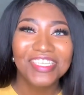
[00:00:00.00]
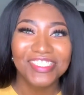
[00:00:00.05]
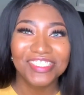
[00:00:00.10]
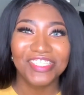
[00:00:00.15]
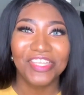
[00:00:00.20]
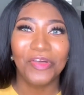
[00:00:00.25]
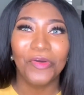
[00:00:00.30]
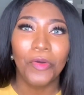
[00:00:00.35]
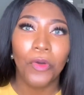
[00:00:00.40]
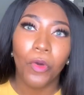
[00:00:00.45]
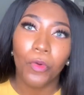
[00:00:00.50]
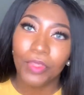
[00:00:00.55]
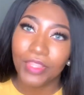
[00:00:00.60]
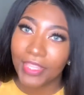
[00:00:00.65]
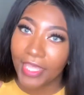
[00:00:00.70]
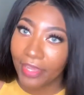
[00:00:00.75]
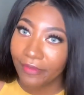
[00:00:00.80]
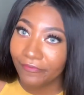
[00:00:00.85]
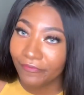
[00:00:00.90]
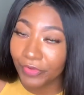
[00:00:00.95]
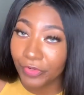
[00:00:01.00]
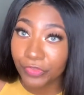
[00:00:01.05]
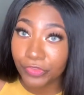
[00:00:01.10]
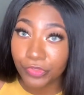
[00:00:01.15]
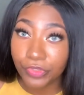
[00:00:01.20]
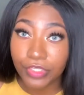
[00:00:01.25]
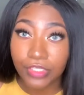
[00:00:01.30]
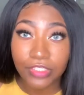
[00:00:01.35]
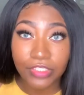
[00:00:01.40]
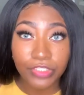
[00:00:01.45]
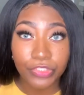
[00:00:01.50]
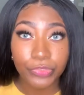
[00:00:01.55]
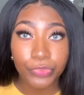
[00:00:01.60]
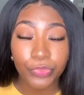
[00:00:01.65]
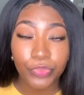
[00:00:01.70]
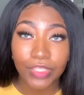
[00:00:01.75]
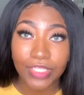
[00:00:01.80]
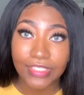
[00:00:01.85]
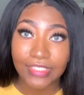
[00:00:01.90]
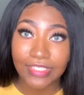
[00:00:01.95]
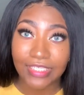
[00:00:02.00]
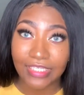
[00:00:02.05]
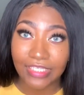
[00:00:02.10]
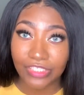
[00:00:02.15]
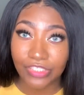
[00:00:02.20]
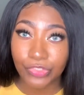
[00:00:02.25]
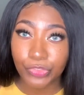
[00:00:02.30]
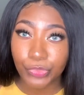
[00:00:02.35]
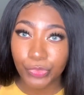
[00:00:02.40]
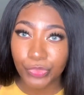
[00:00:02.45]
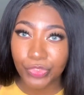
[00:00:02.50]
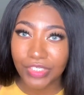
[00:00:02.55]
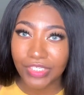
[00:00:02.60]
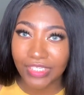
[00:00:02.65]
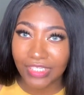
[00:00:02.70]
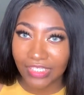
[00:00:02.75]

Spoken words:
So without further ado, let's get into it.